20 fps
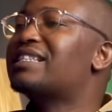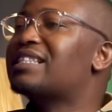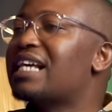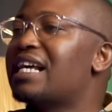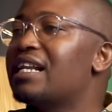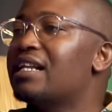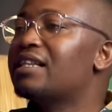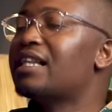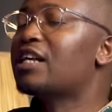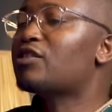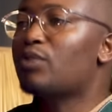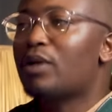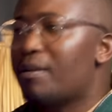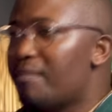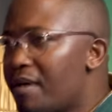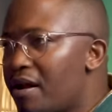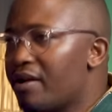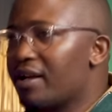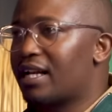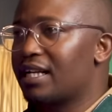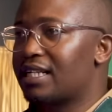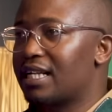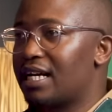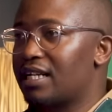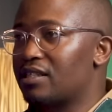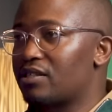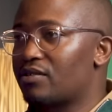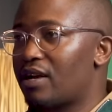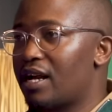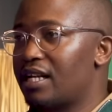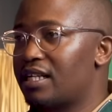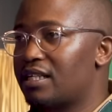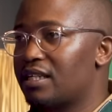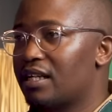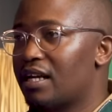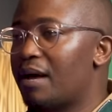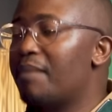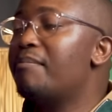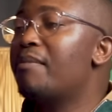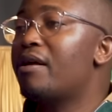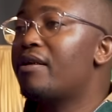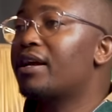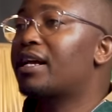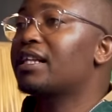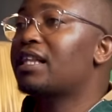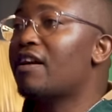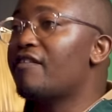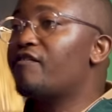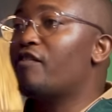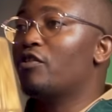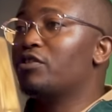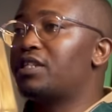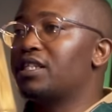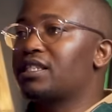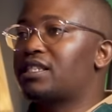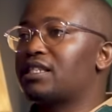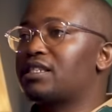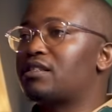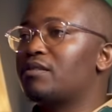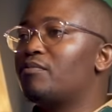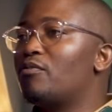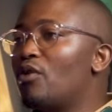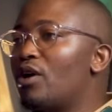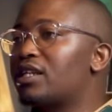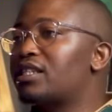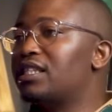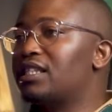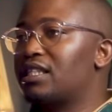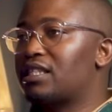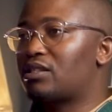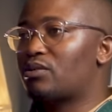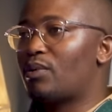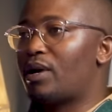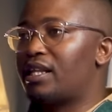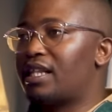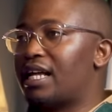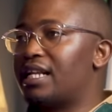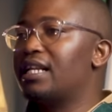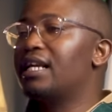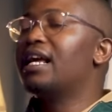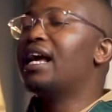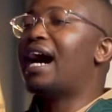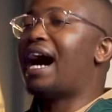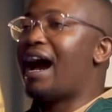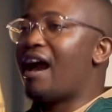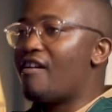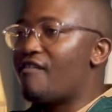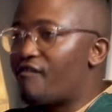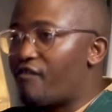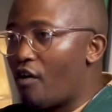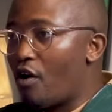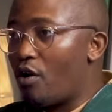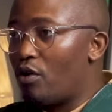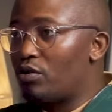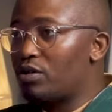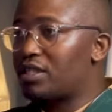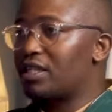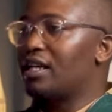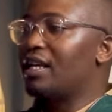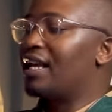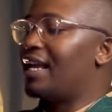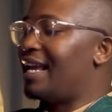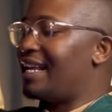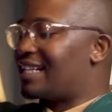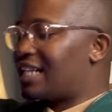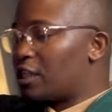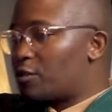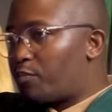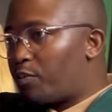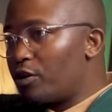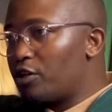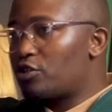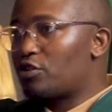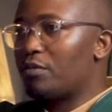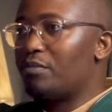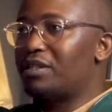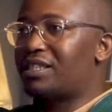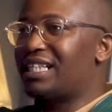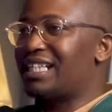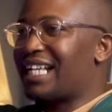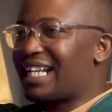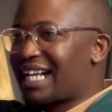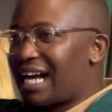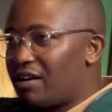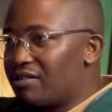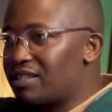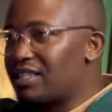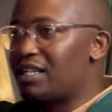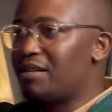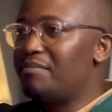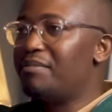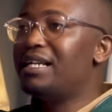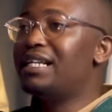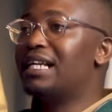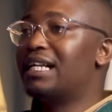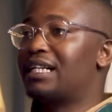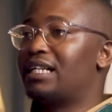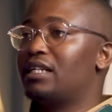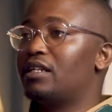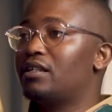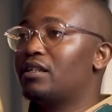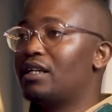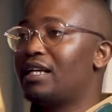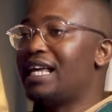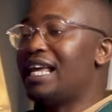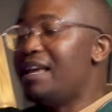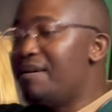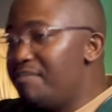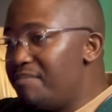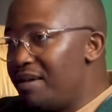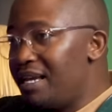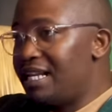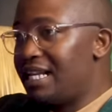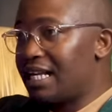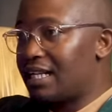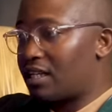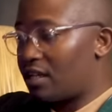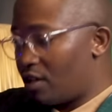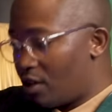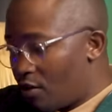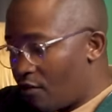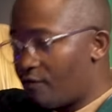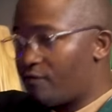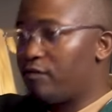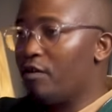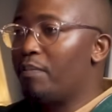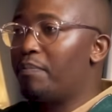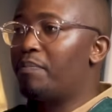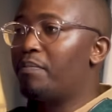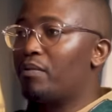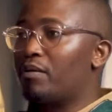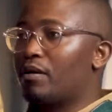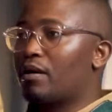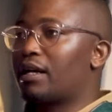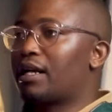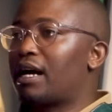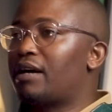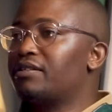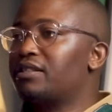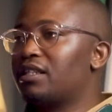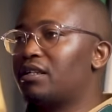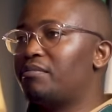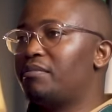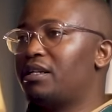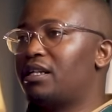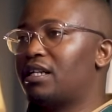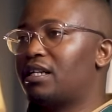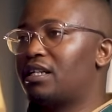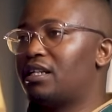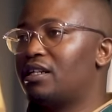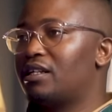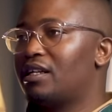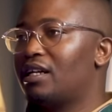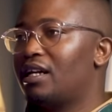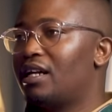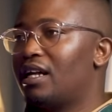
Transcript: But that's what America does, right? Yeah. America, yeah. Their voting system works in this way that I vote, it gets put into a machine that counts it immediately. Immediately. Whoop. Counted immediately.